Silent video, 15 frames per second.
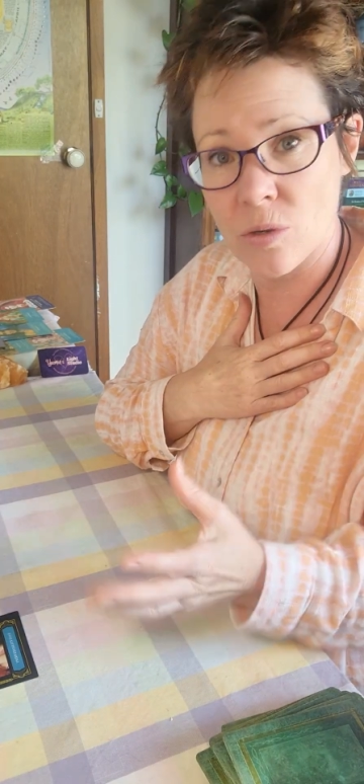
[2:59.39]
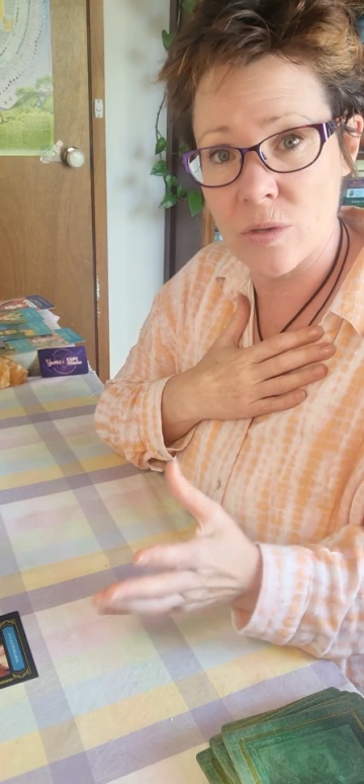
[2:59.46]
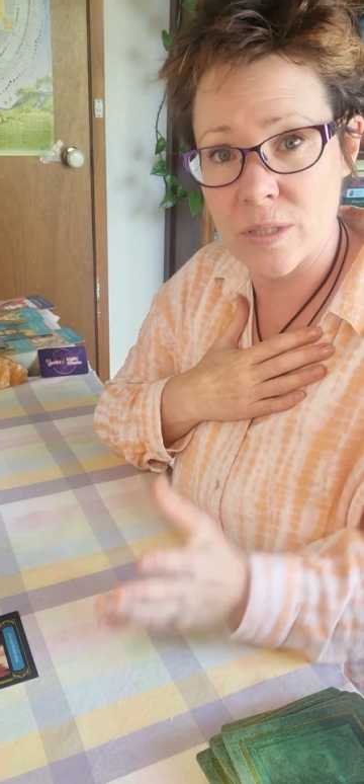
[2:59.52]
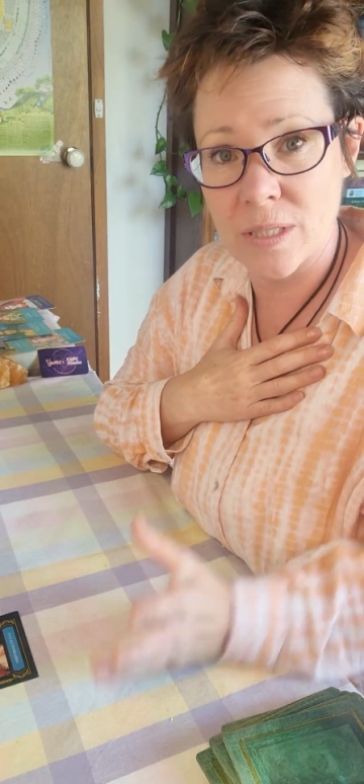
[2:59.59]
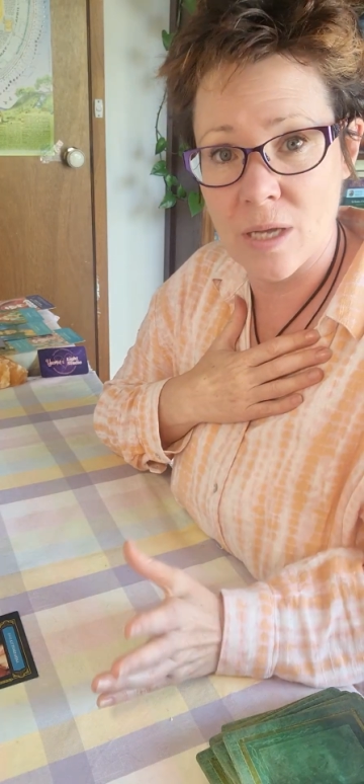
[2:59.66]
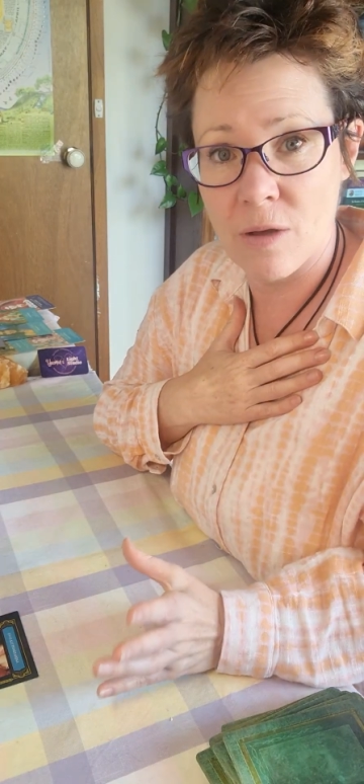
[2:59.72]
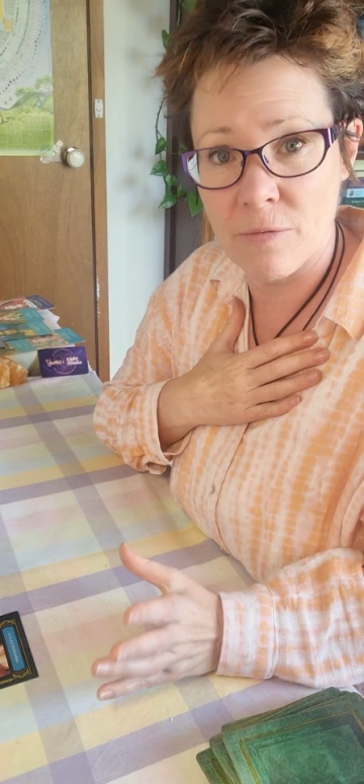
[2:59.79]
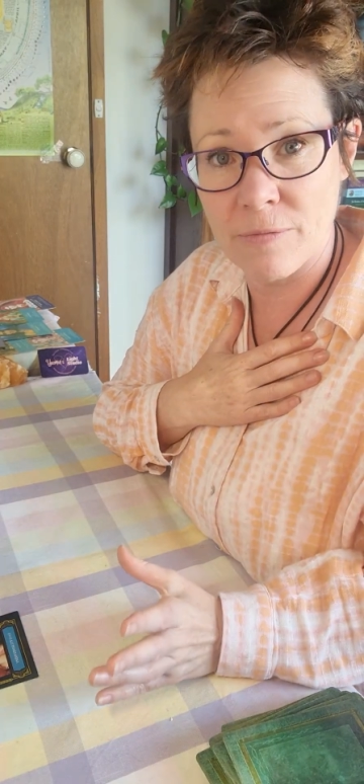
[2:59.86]

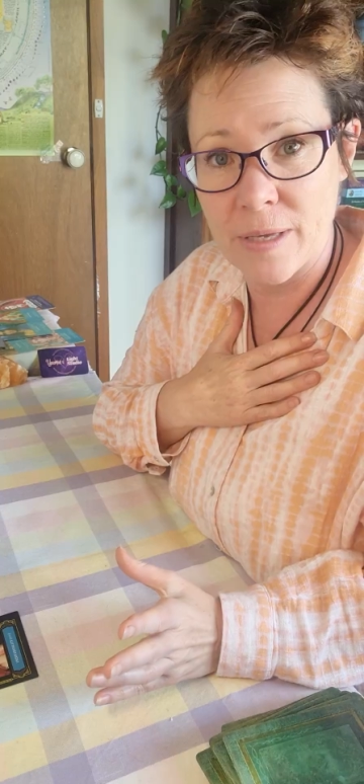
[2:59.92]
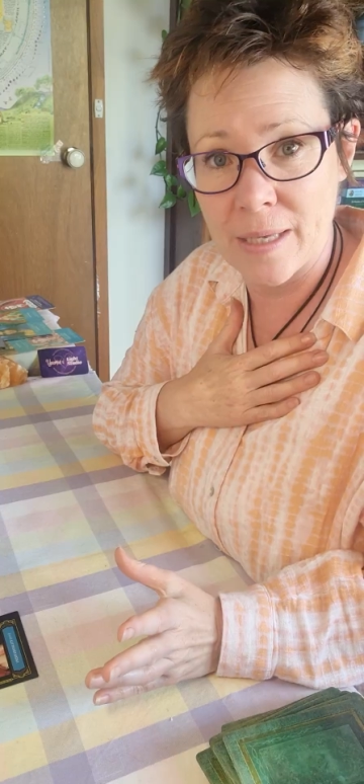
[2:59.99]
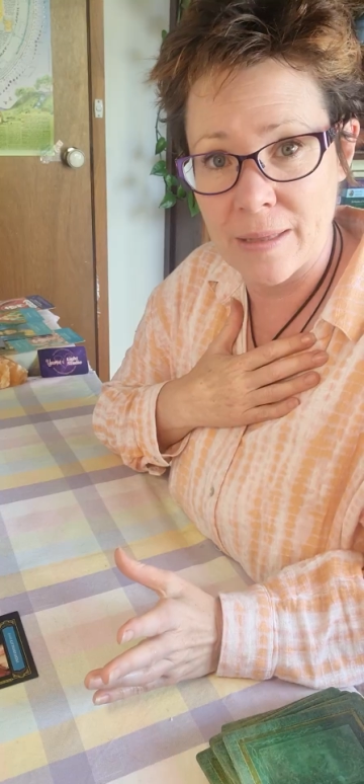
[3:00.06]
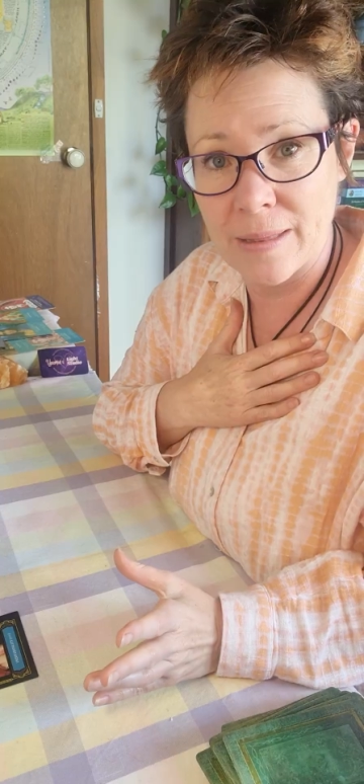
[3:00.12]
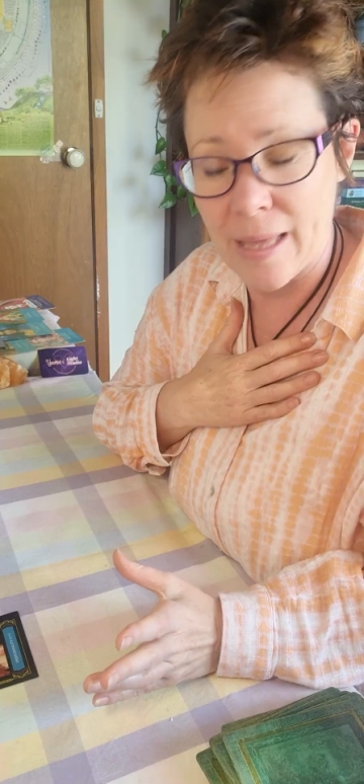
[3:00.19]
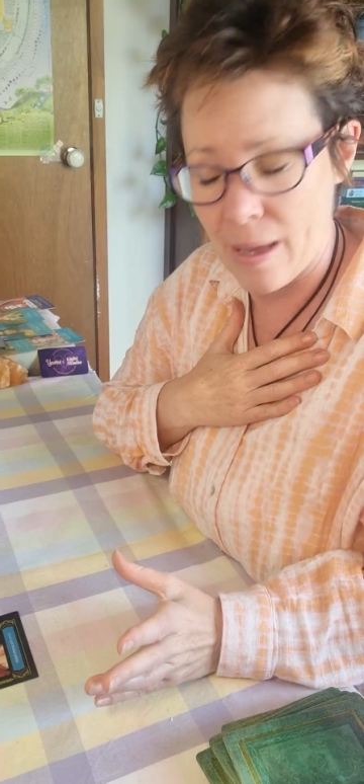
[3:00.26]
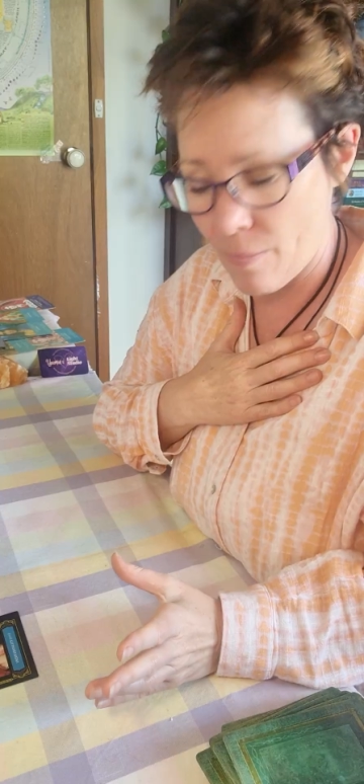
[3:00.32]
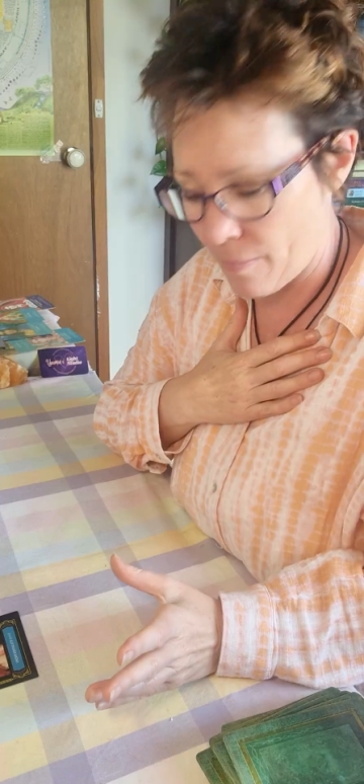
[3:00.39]
yourself
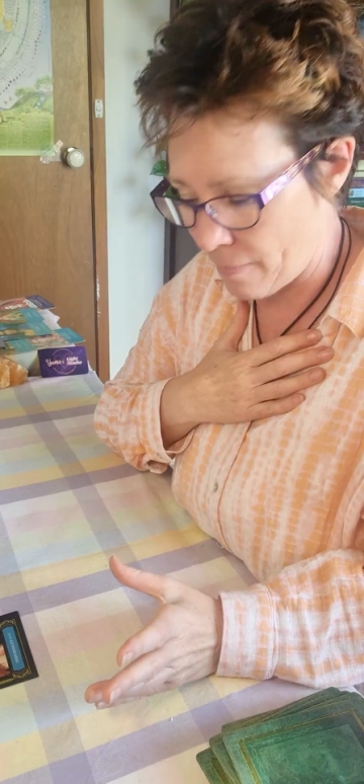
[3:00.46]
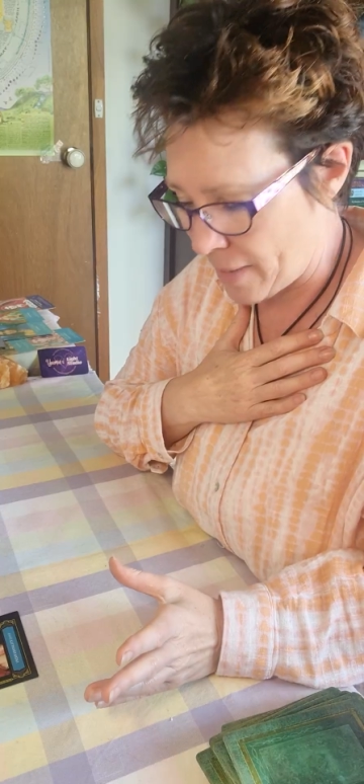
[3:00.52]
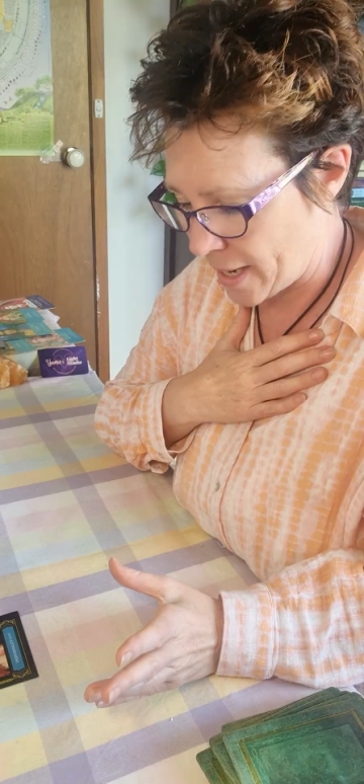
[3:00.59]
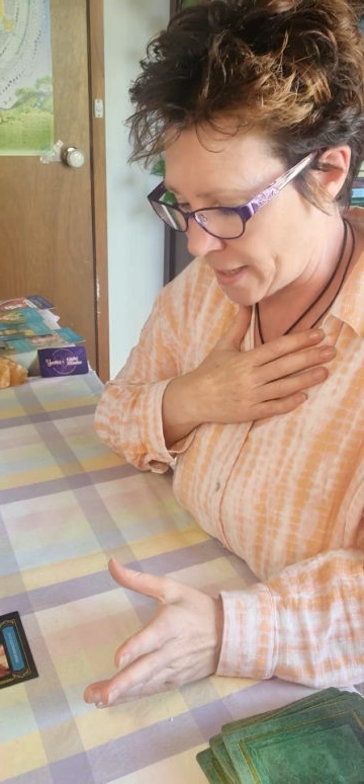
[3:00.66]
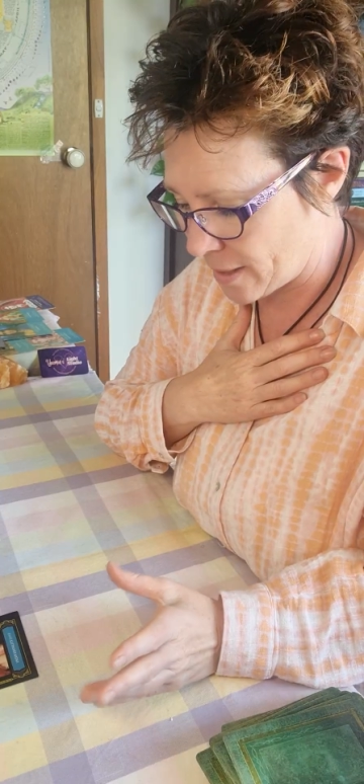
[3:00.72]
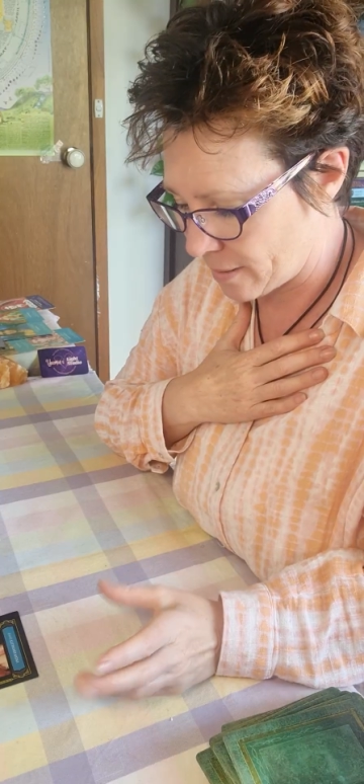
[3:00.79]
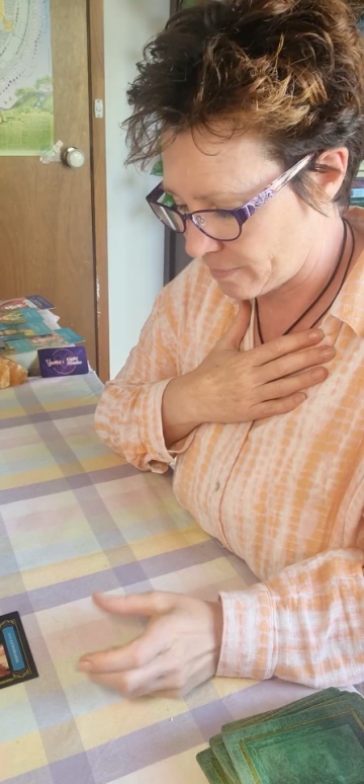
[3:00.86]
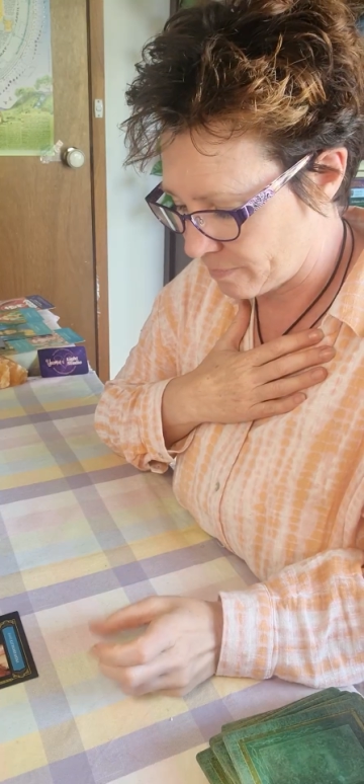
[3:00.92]
in that
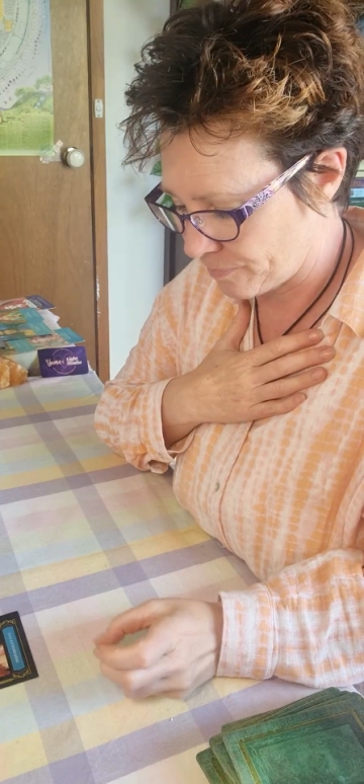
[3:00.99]
manner.